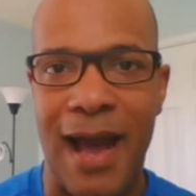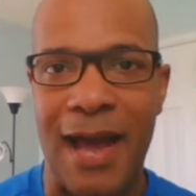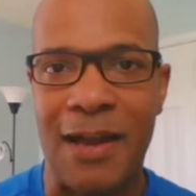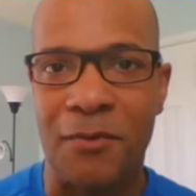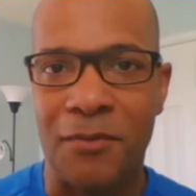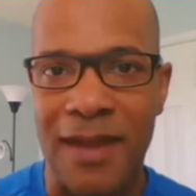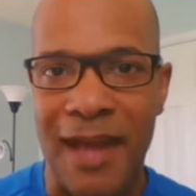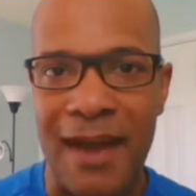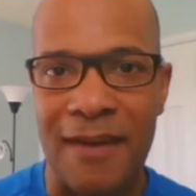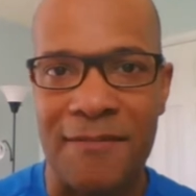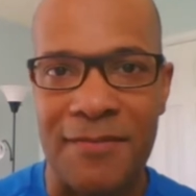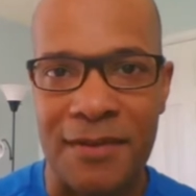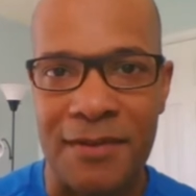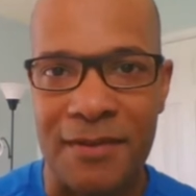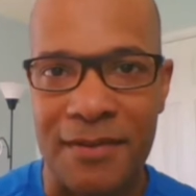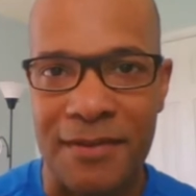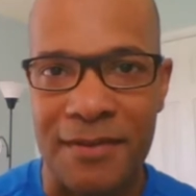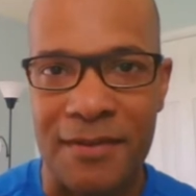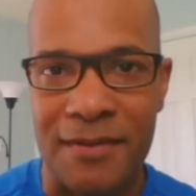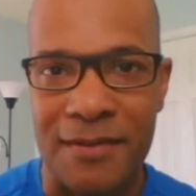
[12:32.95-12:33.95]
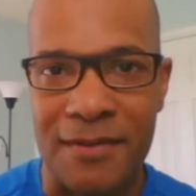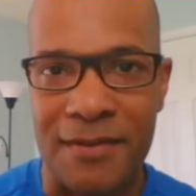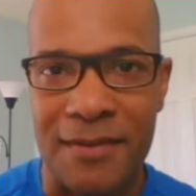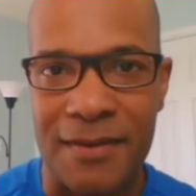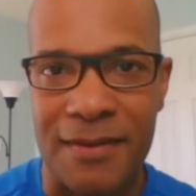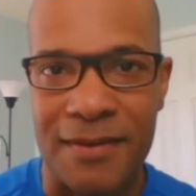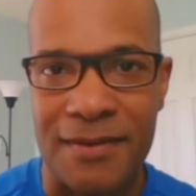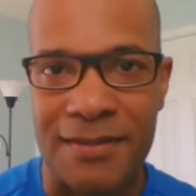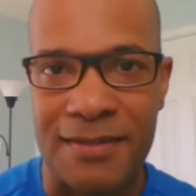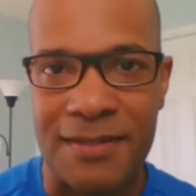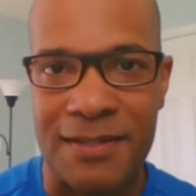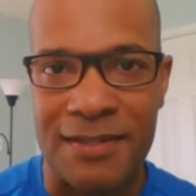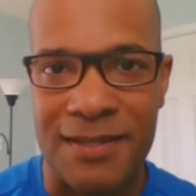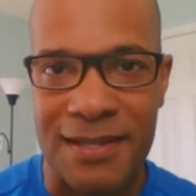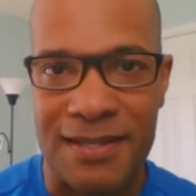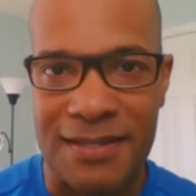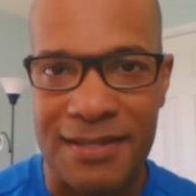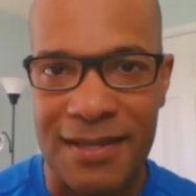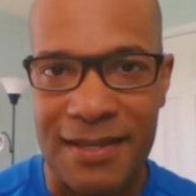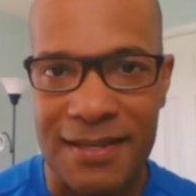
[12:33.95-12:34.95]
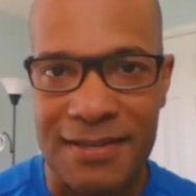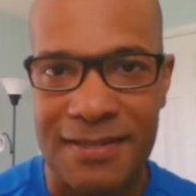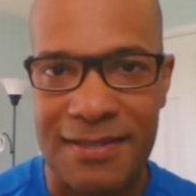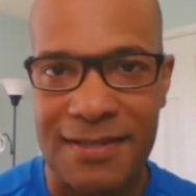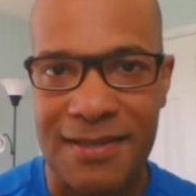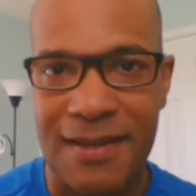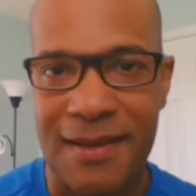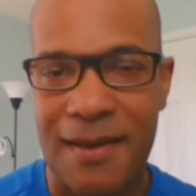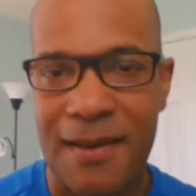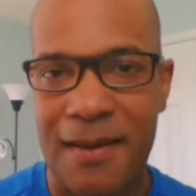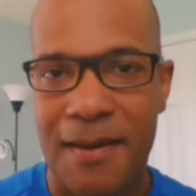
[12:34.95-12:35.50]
don't have the statistics,